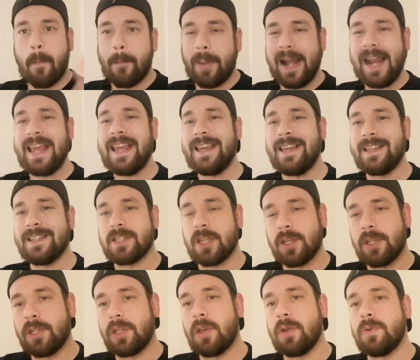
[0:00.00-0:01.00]

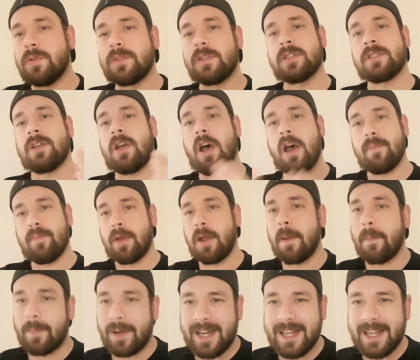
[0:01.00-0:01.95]
Please use discernment.